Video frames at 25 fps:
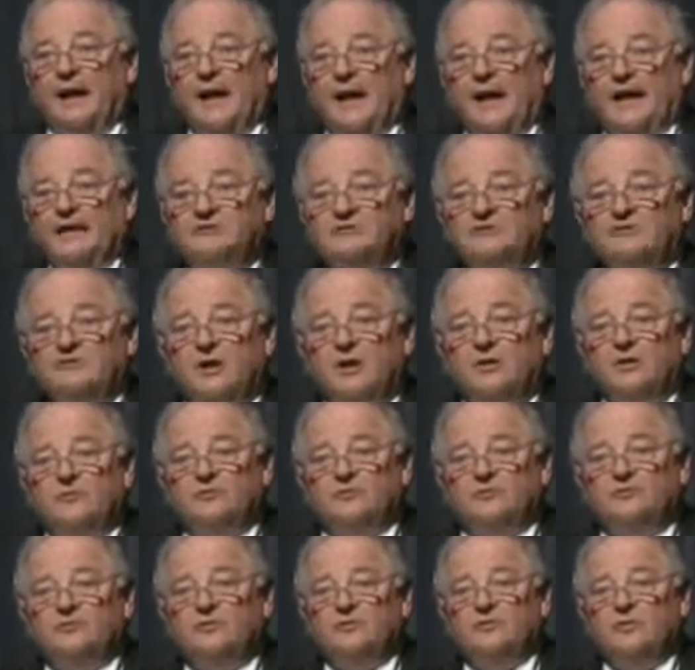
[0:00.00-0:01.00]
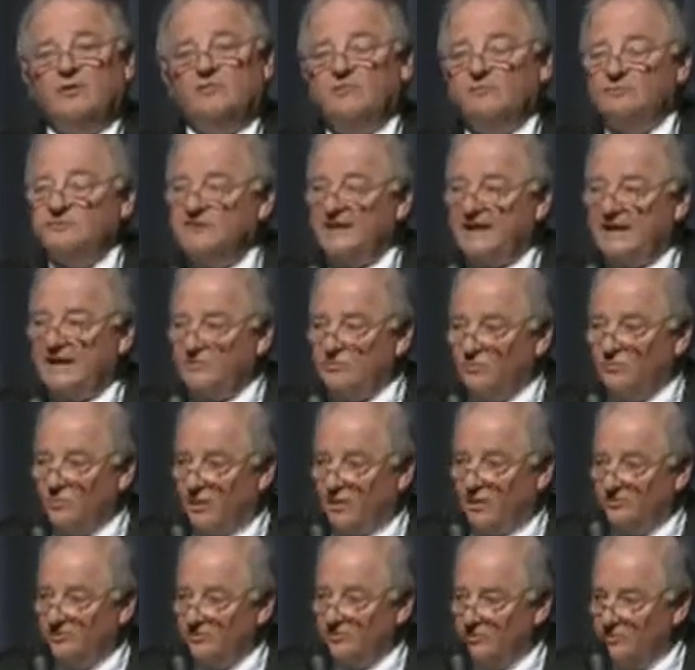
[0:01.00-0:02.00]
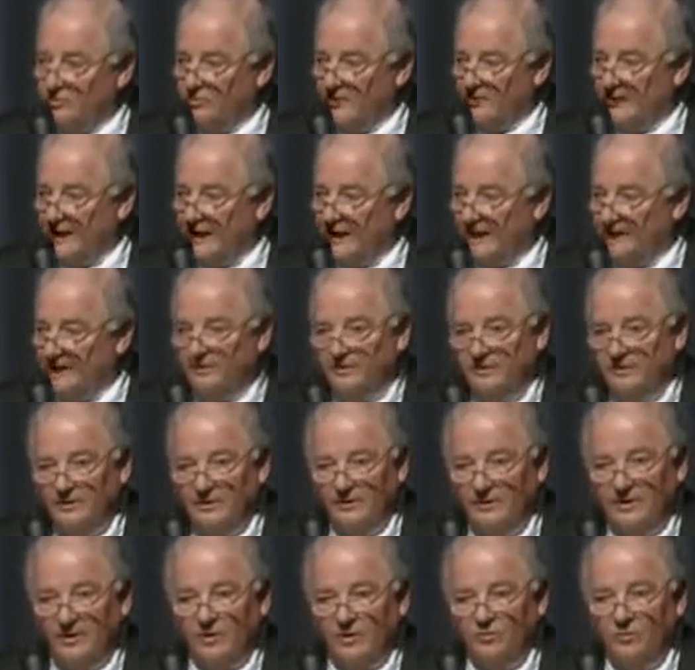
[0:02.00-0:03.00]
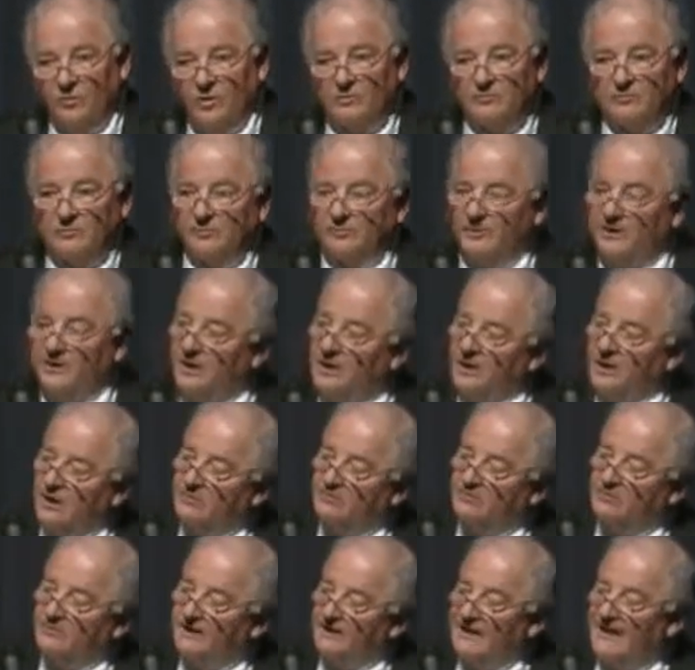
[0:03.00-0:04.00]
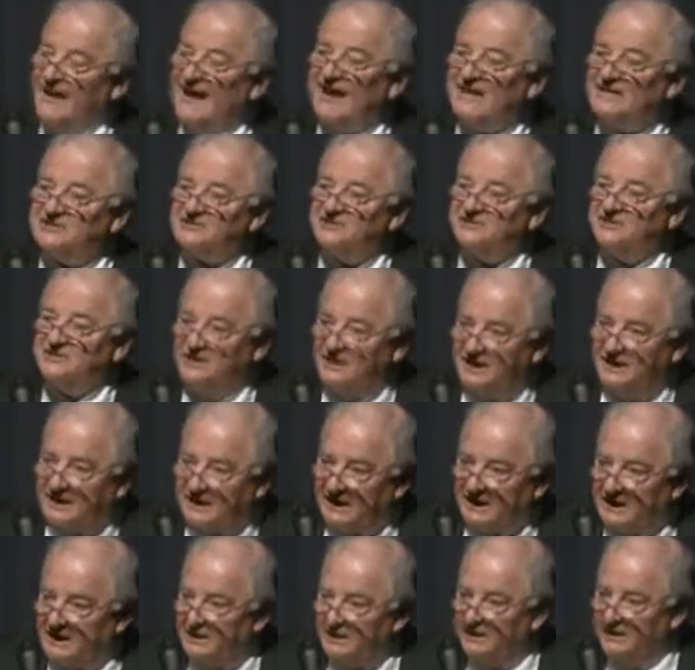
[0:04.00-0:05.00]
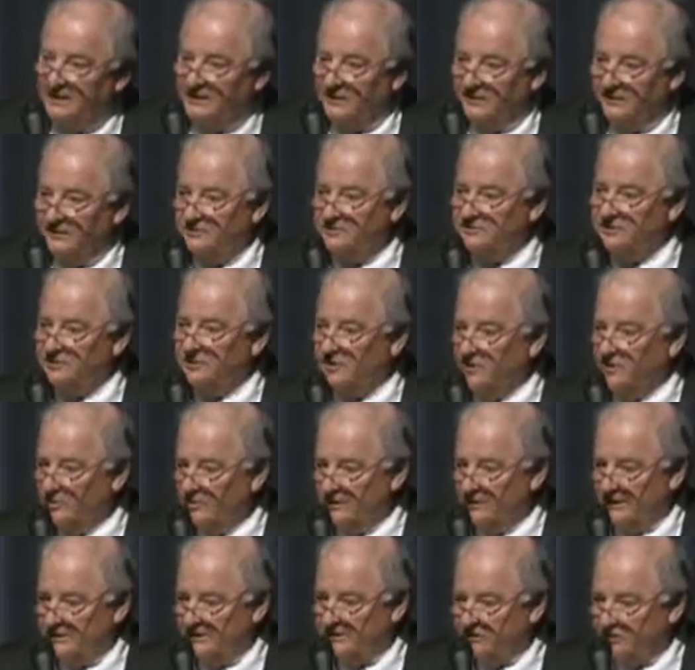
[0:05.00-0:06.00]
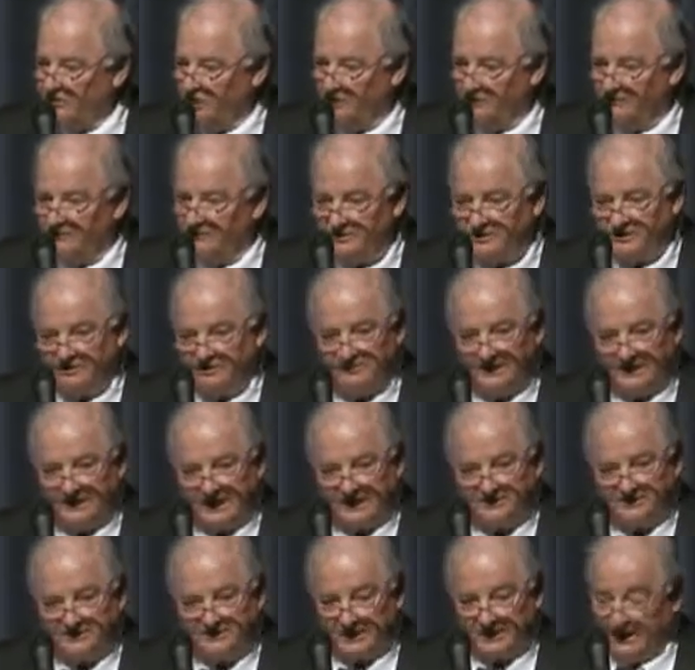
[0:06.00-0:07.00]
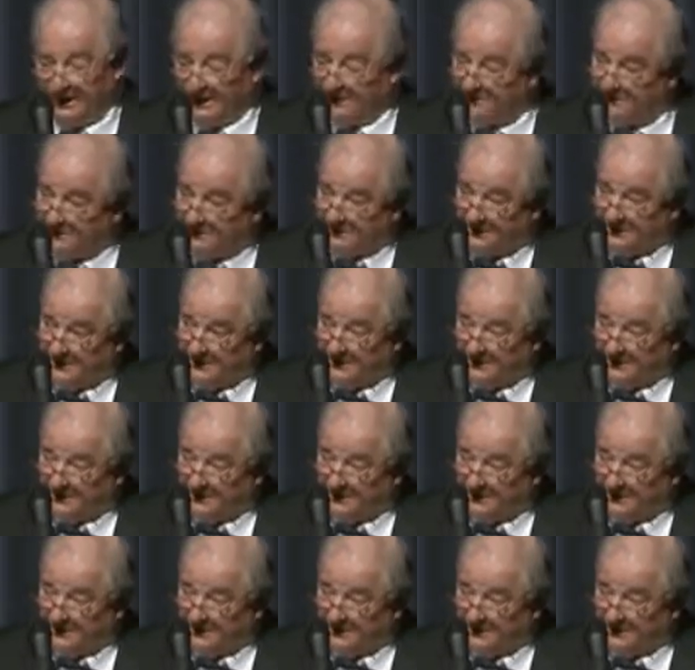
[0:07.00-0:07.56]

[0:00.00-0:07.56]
And so the two of them set to work to create what would become the SD, the security service of the SS.